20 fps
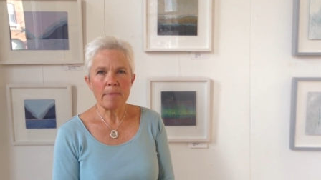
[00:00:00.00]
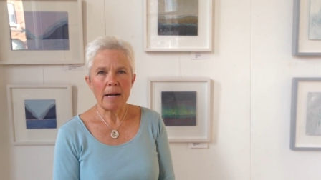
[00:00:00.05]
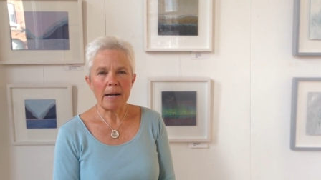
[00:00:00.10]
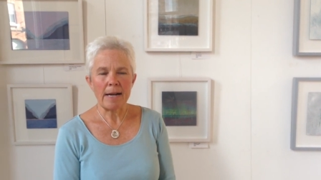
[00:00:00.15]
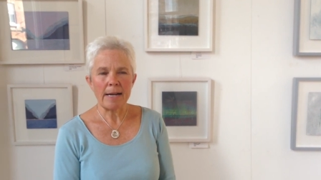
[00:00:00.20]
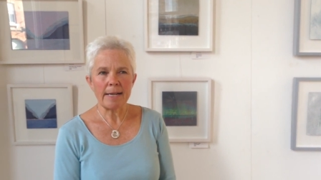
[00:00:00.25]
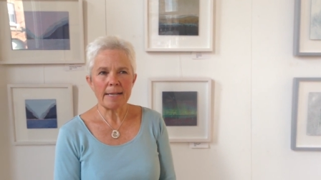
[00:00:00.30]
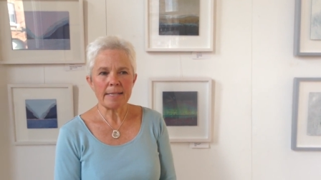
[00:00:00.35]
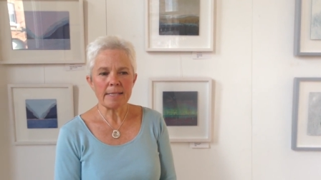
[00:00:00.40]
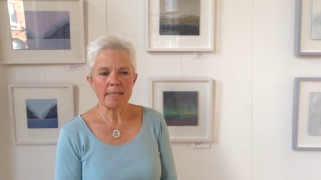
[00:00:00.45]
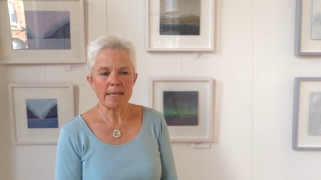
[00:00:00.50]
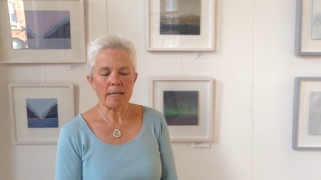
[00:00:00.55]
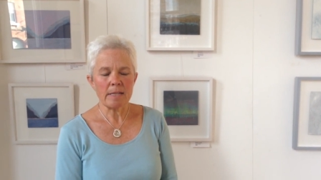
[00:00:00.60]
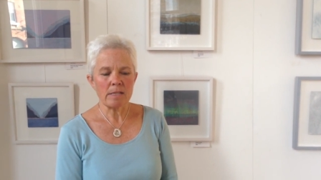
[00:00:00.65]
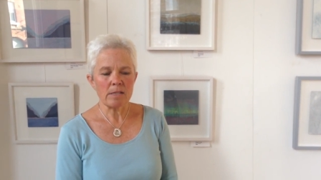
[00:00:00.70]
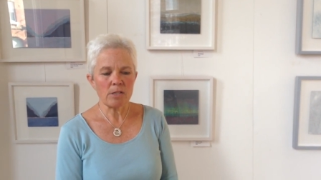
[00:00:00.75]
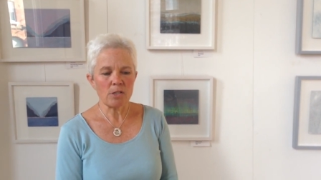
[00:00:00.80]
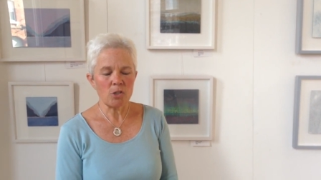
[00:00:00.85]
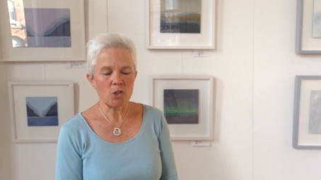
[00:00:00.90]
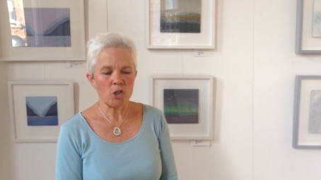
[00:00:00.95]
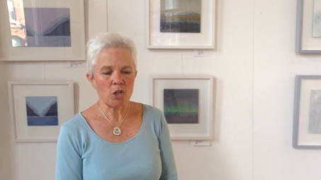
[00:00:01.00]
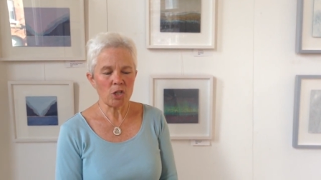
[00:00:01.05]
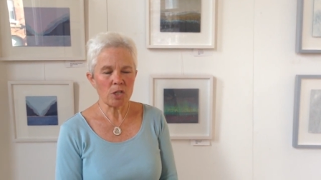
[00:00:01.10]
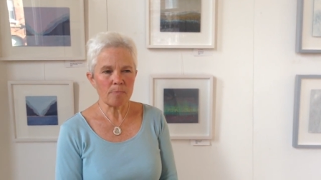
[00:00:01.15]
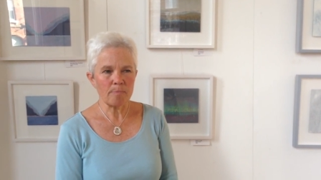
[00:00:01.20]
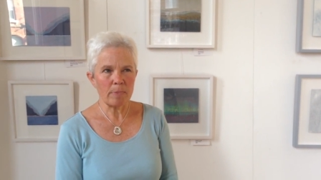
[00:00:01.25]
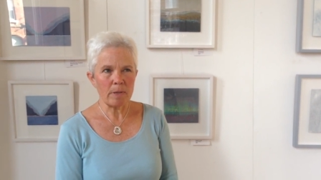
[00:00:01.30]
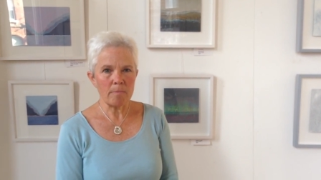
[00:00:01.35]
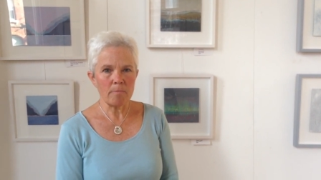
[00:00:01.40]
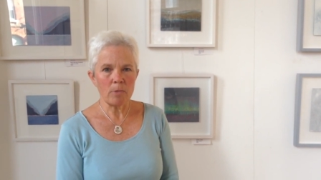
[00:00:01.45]
I tend to
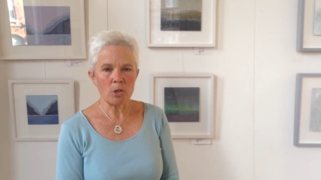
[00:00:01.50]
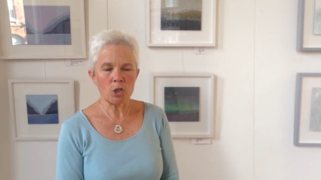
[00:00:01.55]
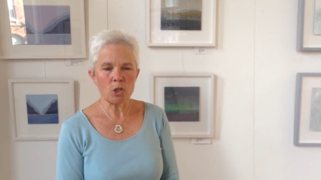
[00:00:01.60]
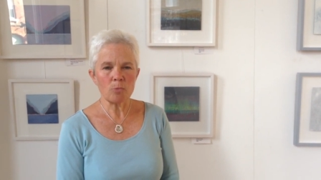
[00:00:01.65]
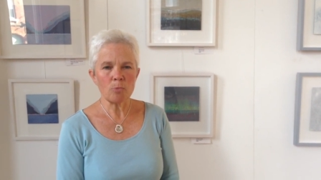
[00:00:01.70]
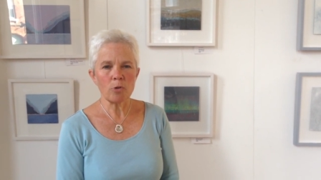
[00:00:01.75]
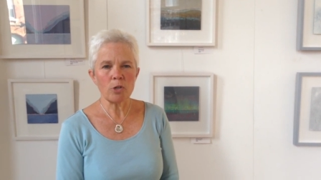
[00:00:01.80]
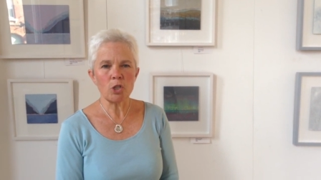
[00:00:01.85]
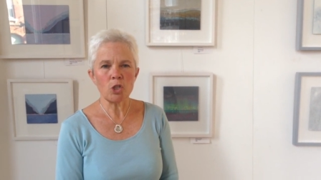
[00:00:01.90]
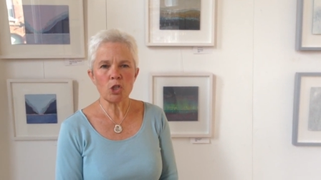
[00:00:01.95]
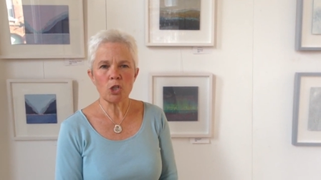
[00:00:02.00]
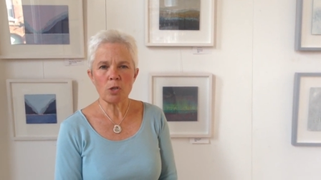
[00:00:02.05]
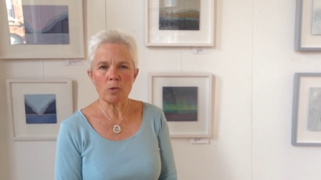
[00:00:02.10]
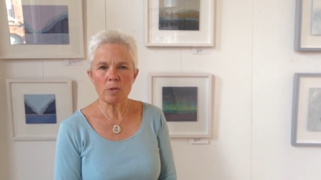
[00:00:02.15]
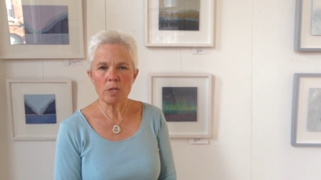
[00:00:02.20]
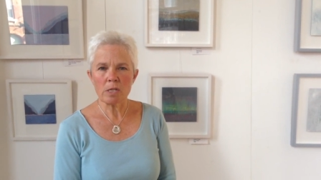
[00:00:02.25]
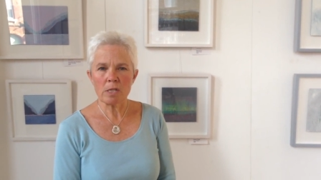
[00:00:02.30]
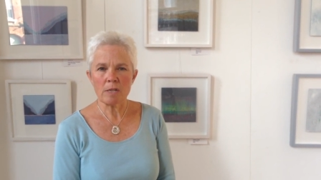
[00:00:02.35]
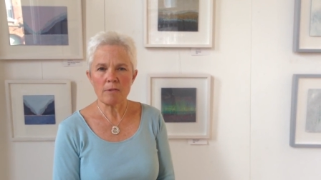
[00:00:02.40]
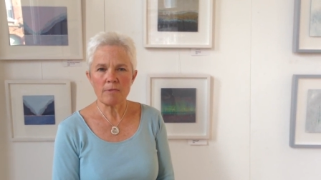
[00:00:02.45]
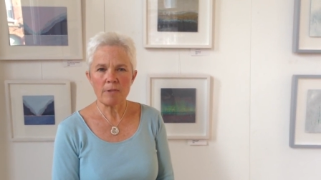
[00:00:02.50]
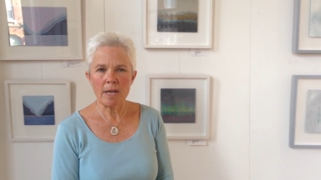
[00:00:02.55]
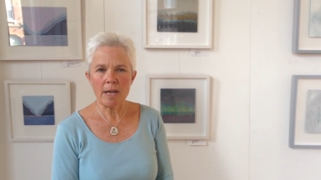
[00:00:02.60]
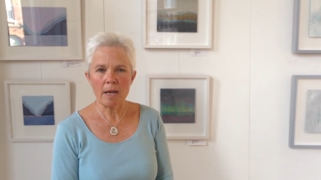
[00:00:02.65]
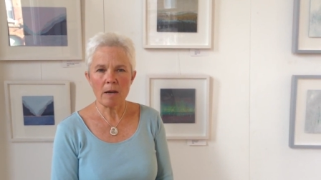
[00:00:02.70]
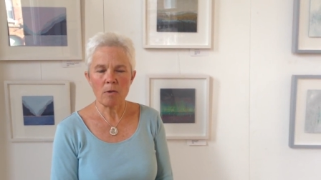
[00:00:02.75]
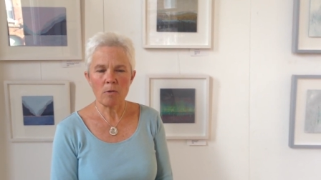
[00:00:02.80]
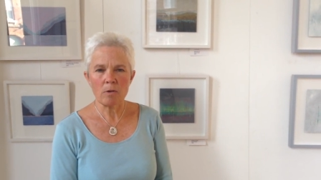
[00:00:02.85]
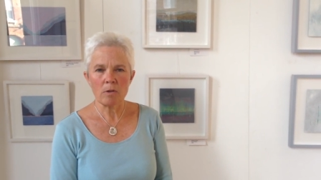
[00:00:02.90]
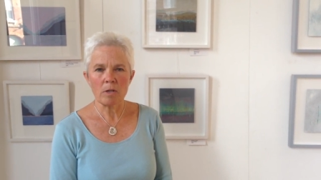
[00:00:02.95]
just be much more intuitive
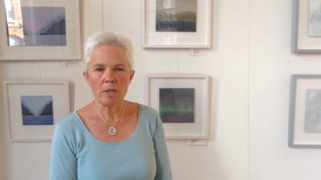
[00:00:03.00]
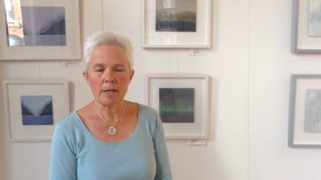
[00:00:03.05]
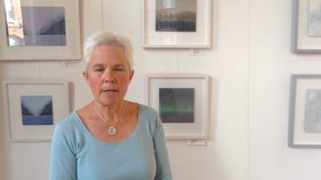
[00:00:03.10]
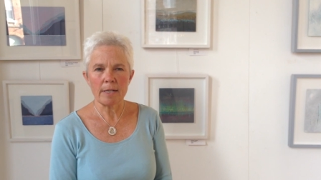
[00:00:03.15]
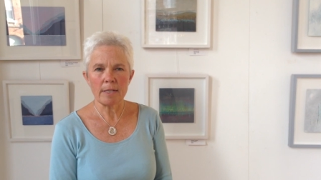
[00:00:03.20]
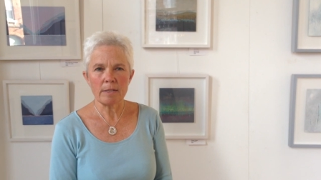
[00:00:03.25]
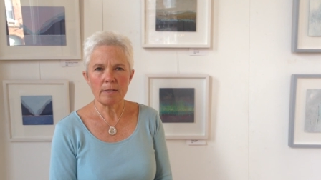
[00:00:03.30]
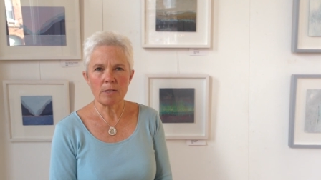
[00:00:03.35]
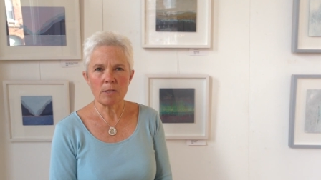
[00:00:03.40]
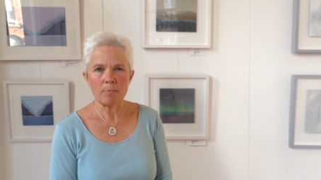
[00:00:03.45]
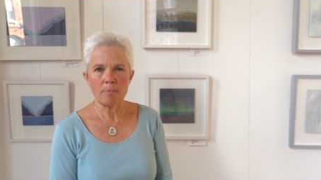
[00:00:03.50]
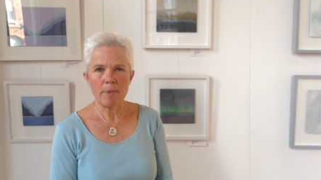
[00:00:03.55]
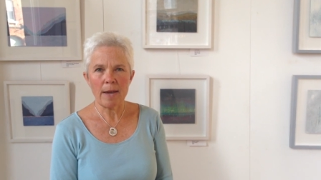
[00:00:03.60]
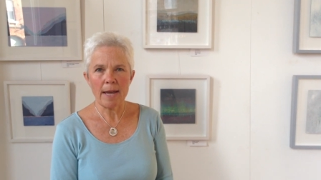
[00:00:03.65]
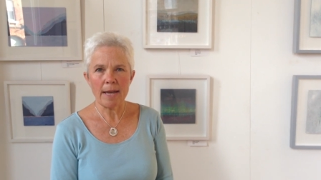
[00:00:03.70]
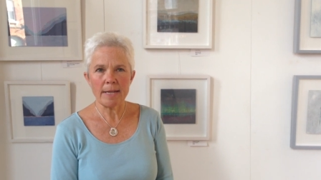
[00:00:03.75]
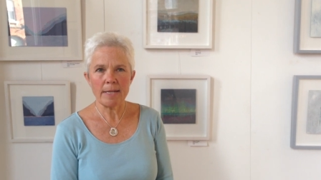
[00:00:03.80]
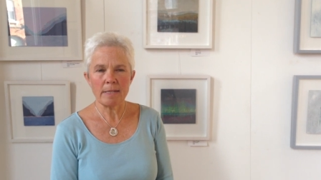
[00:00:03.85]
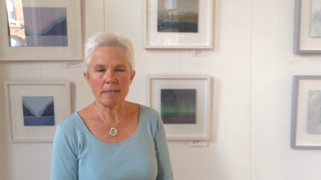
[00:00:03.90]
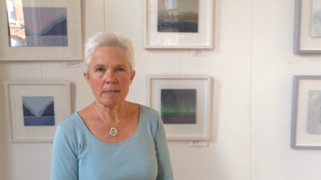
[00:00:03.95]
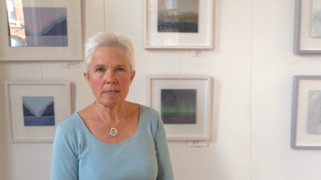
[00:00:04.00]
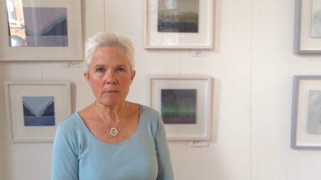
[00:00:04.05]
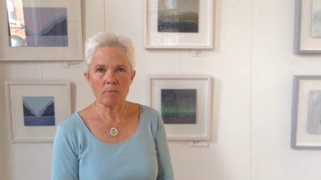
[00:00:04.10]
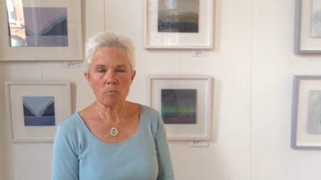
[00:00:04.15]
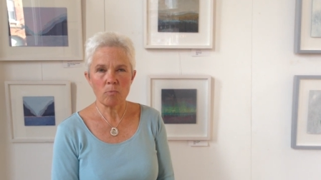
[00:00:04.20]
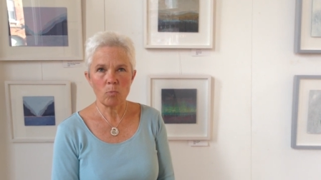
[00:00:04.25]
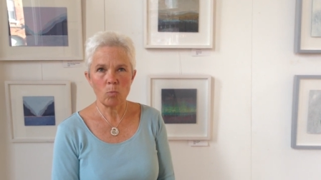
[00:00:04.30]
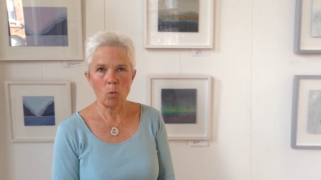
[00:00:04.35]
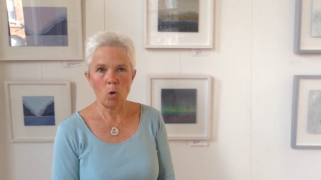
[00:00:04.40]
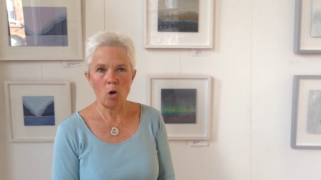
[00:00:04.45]
now and paint
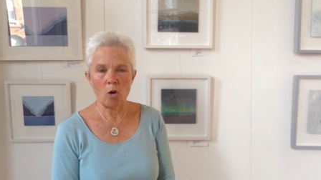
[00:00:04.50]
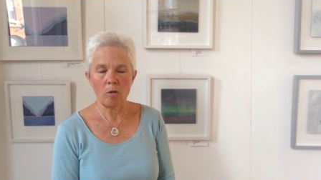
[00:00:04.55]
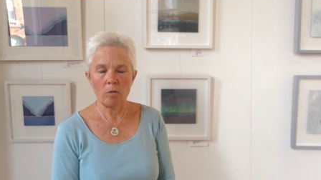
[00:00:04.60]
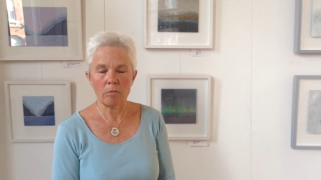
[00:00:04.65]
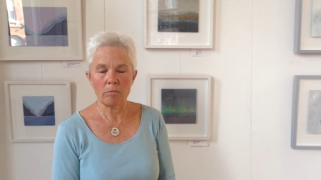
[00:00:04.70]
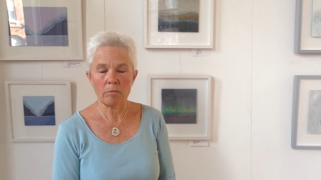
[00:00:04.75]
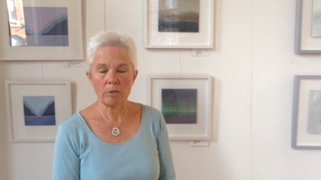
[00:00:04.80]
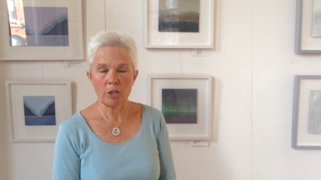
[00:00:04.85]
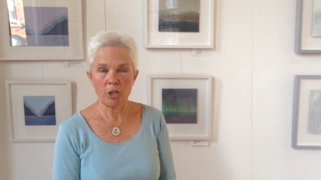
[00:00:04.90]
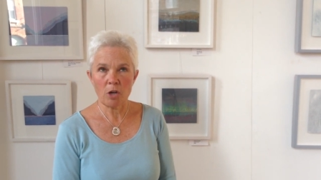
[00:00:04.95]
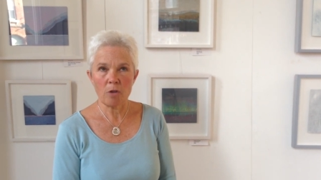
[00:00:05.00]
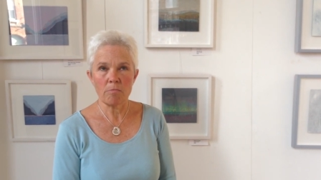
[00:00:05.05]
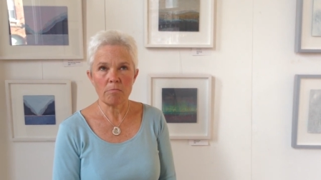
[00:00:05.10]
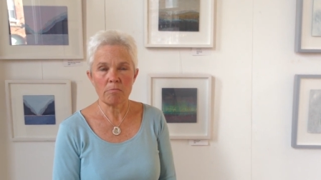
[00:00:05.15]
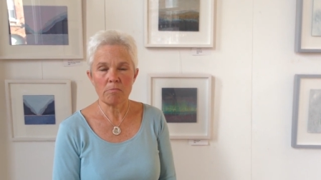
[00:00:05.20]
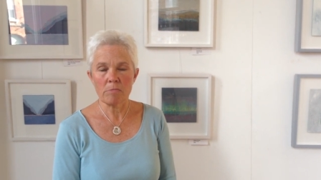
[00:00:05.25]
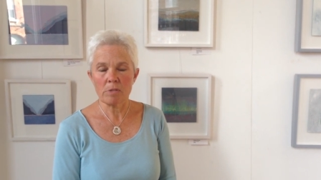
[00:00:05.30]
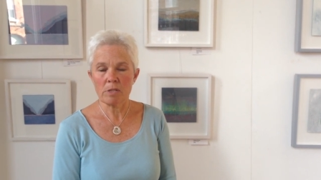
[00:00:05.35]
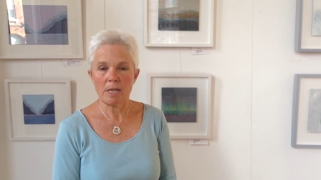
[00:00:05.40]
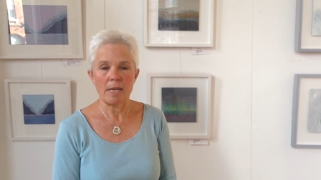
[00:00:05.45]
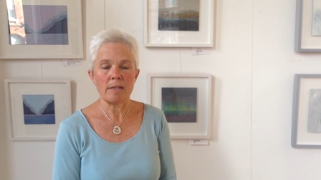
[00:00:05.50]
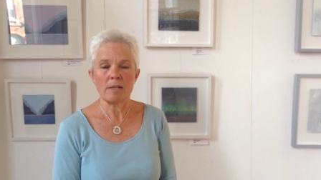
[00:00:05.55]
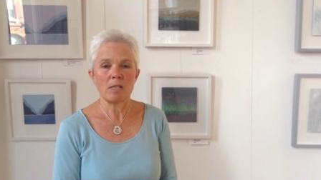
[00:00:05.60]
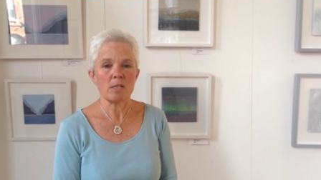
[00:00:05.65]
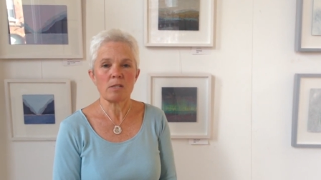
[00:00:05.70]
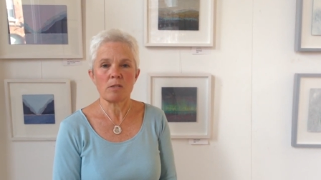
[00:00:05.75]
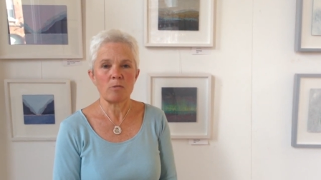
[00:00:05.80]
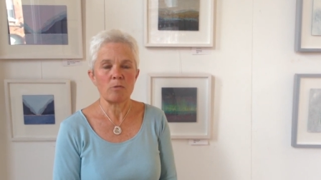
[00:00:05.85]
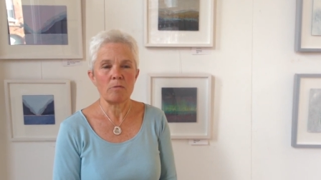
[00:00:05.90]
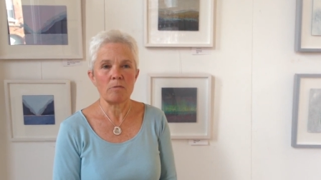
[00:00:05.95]
what comes
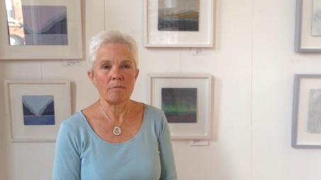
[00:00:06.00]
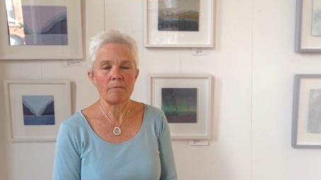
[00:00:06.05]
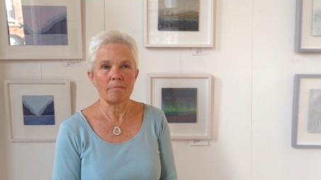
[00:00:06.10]
into